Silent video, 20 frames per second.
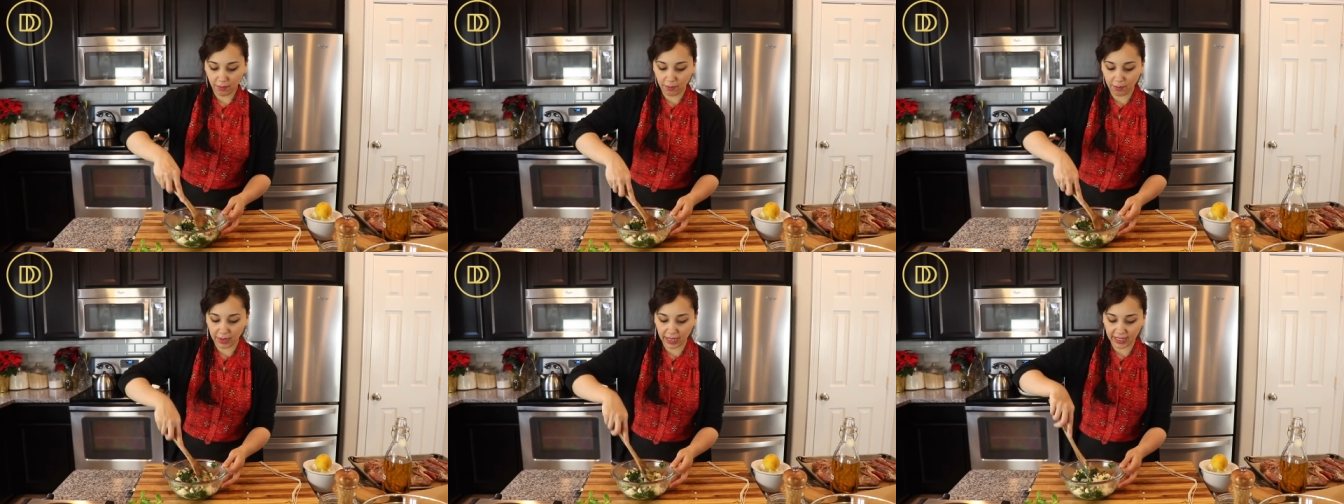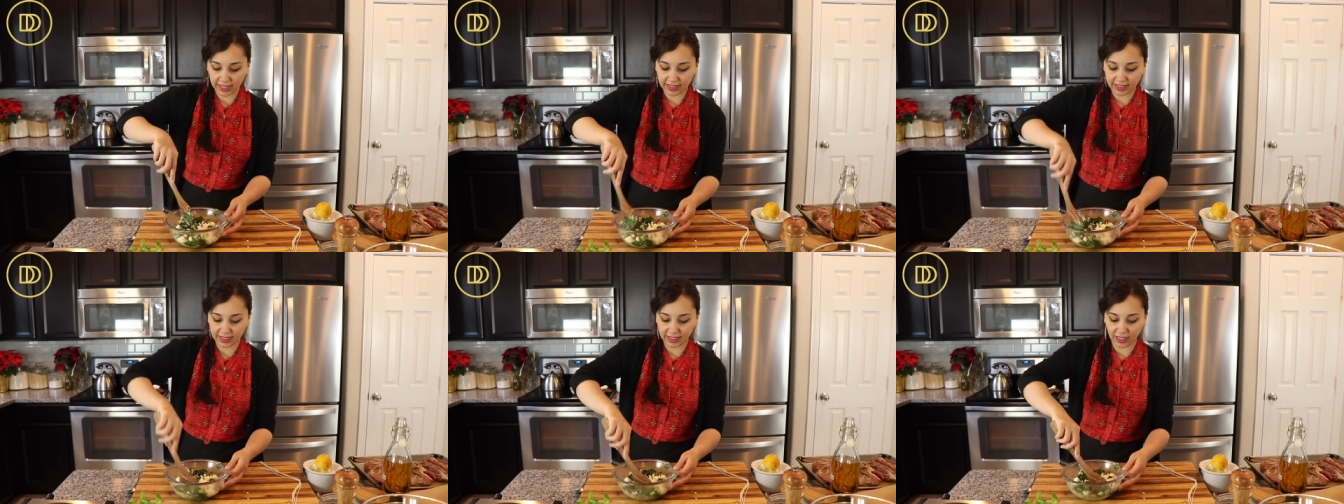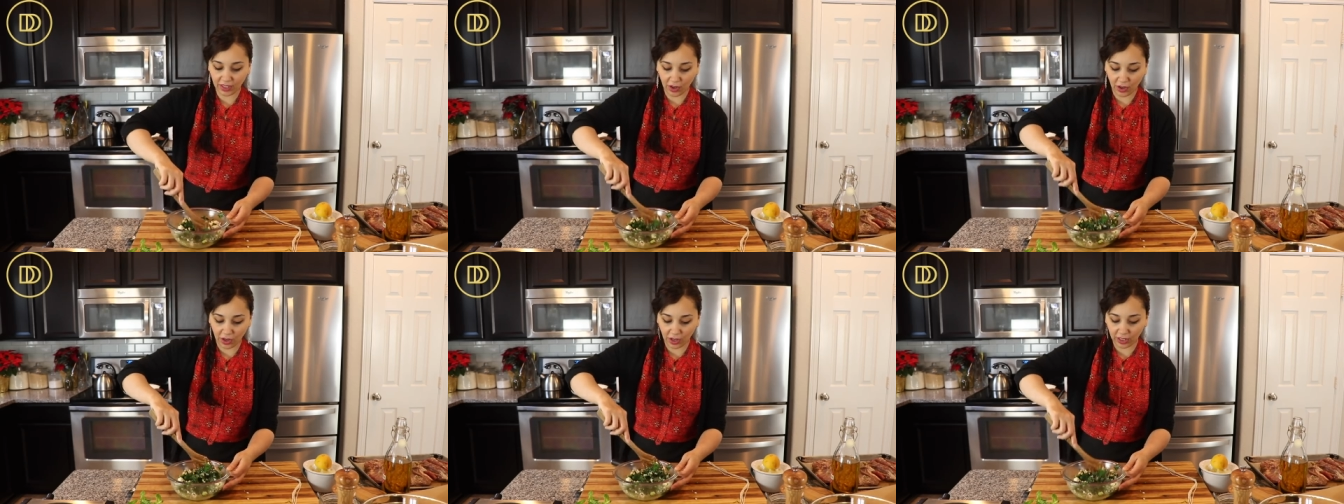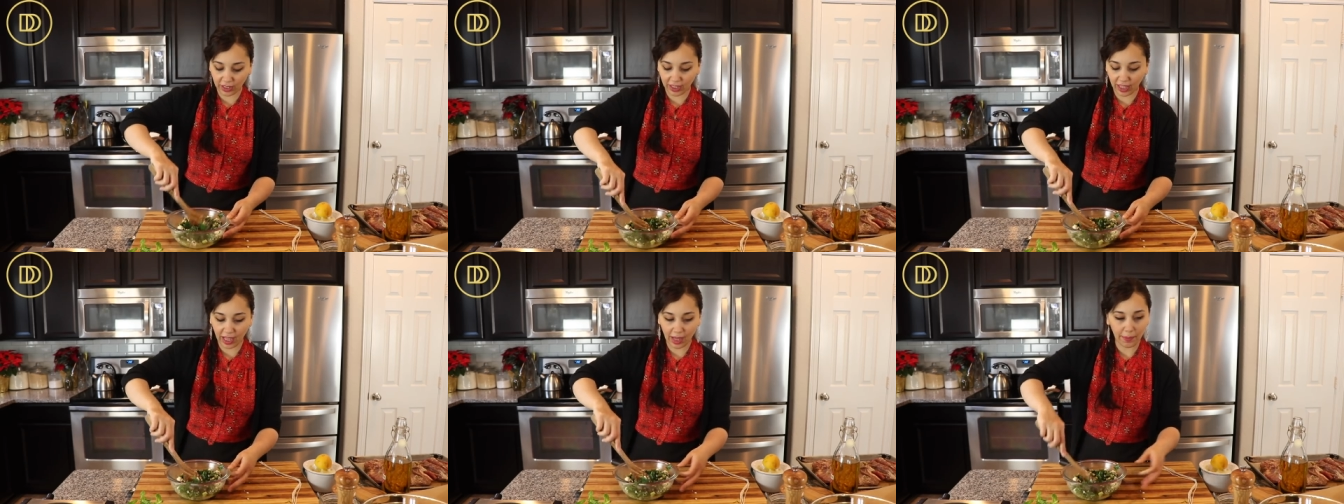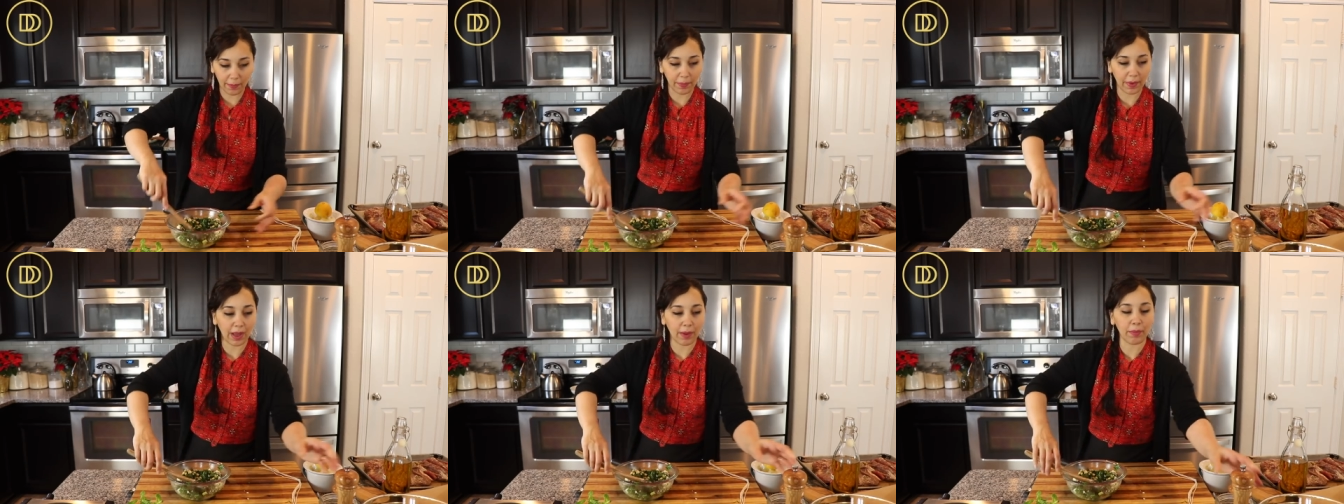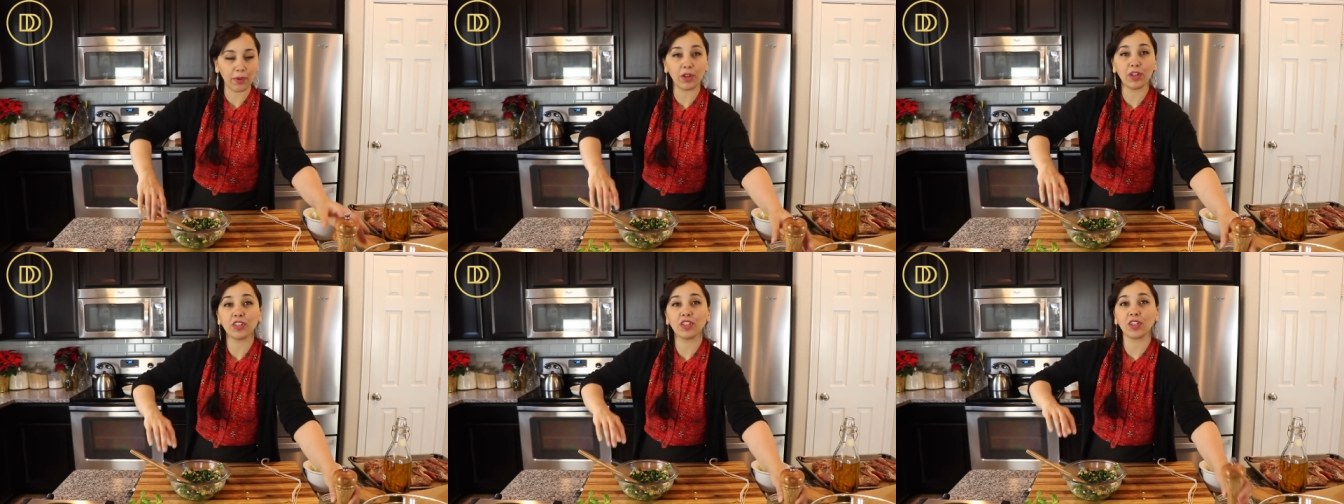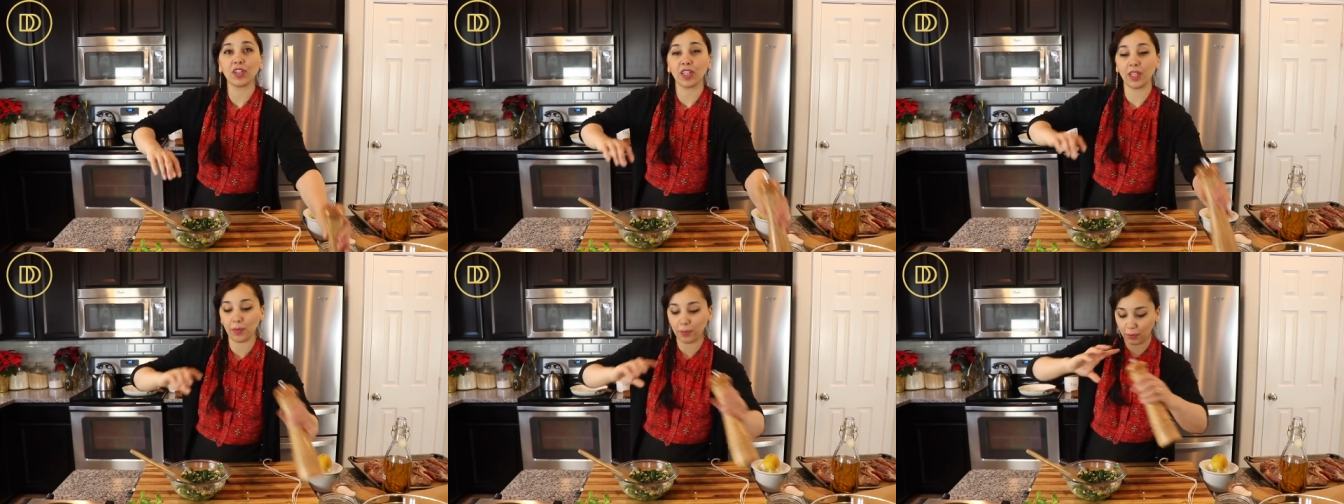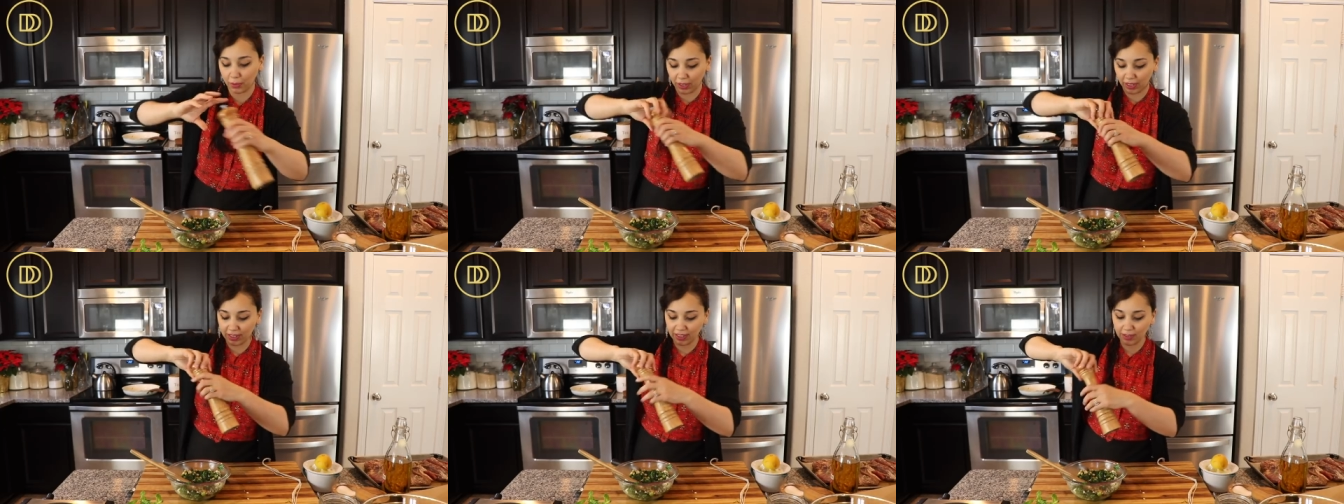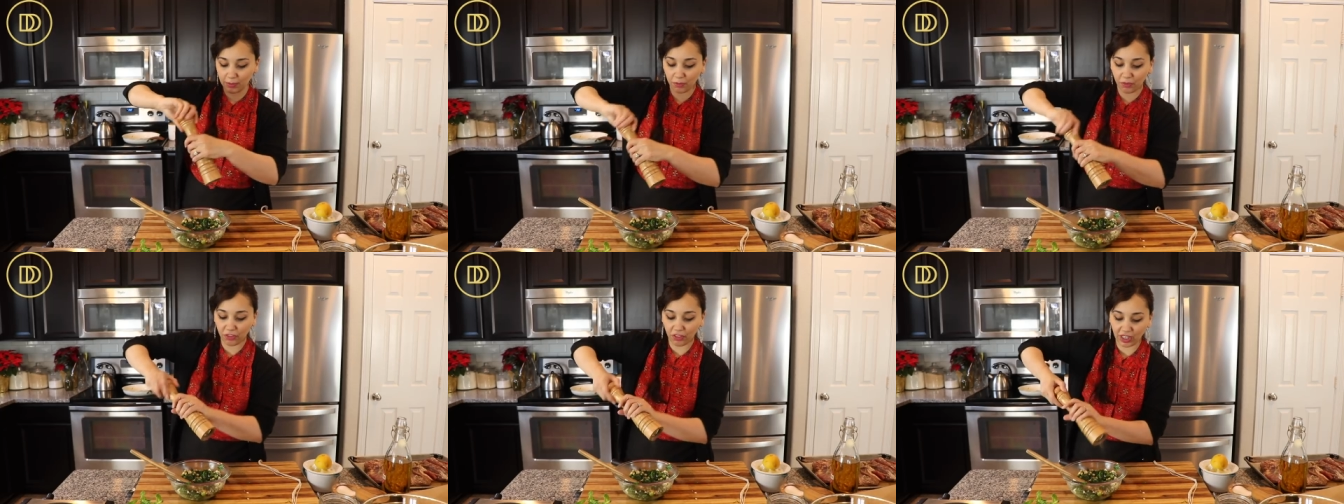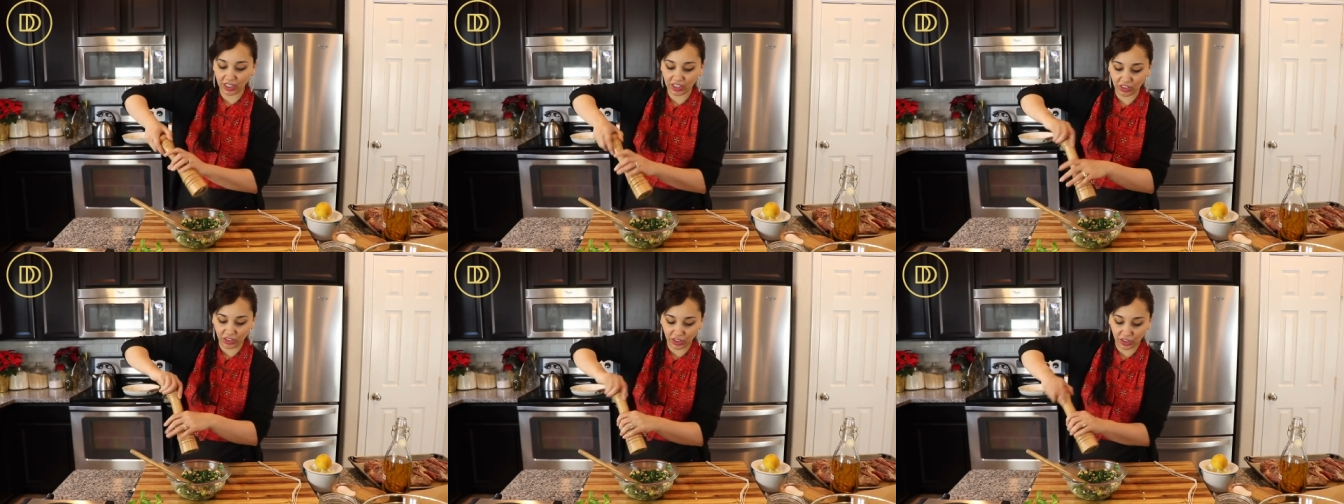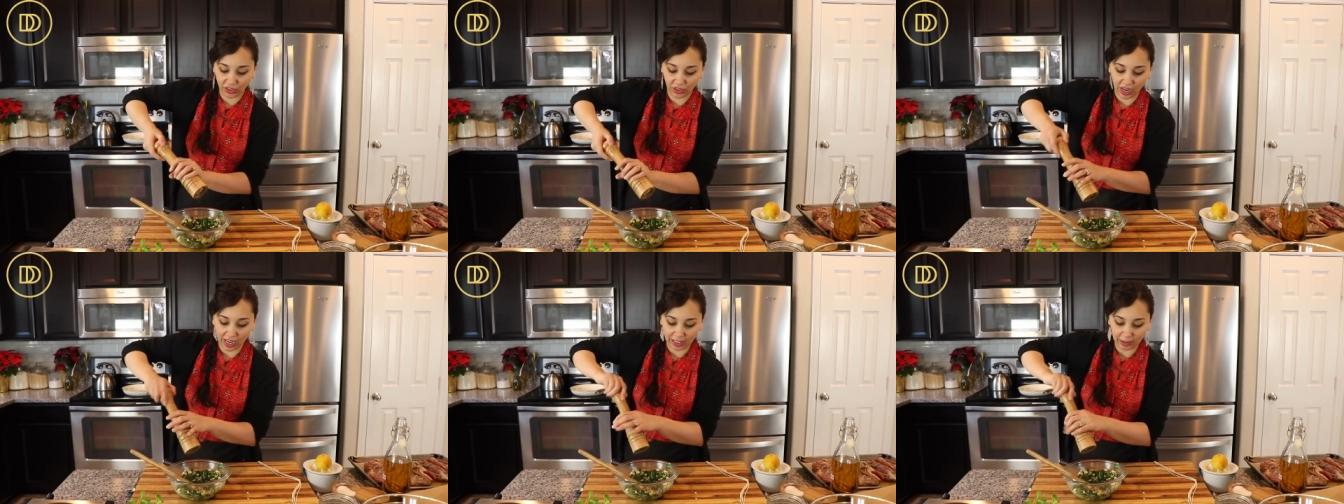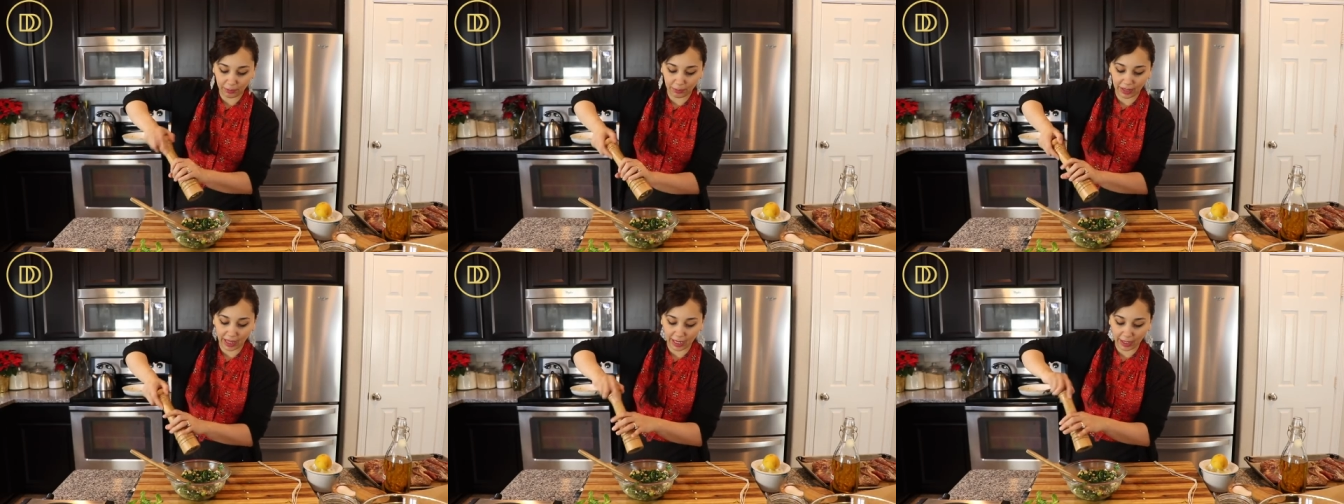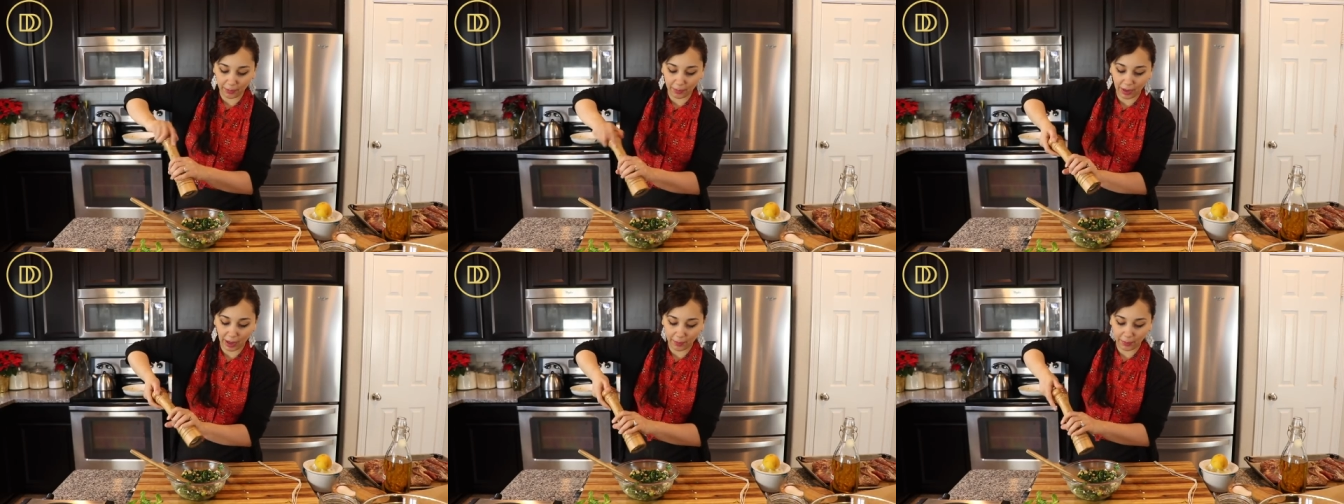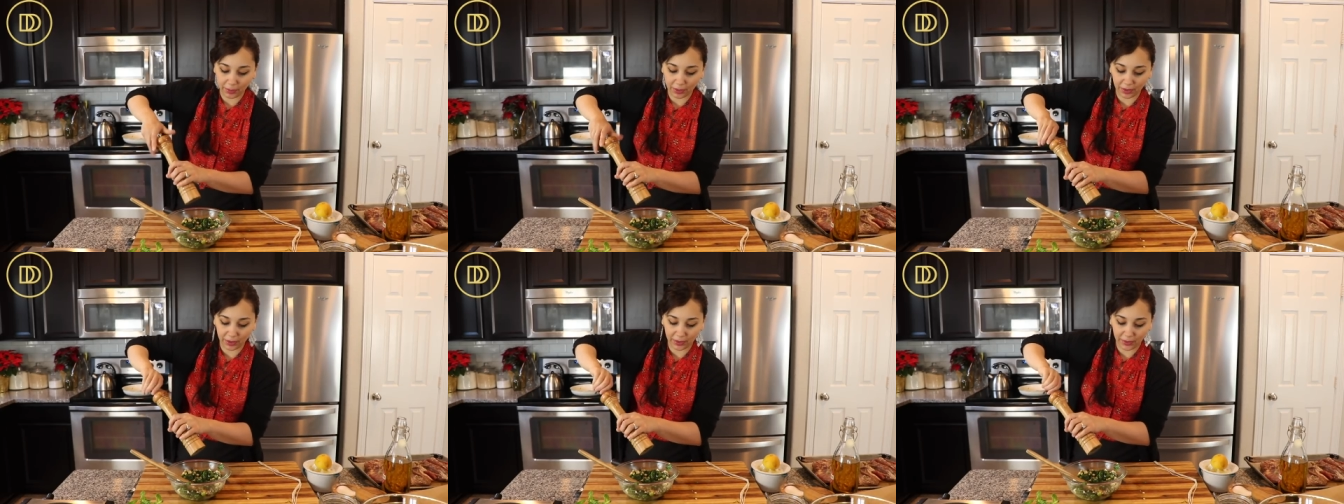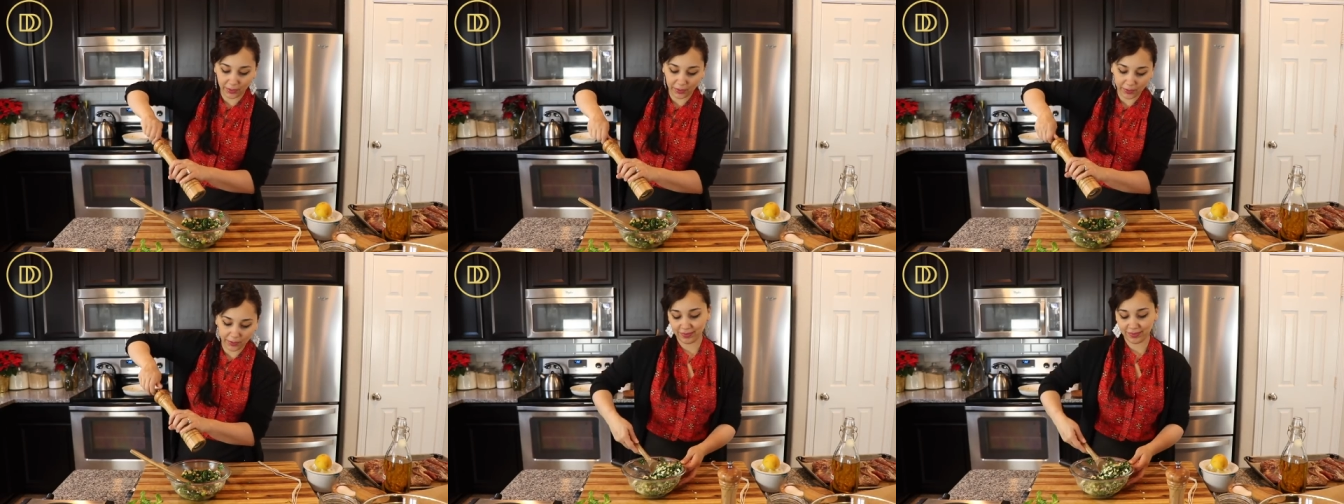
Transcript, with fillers: Mix it all up. I'm also gonna put in some freshly cracked black pepper.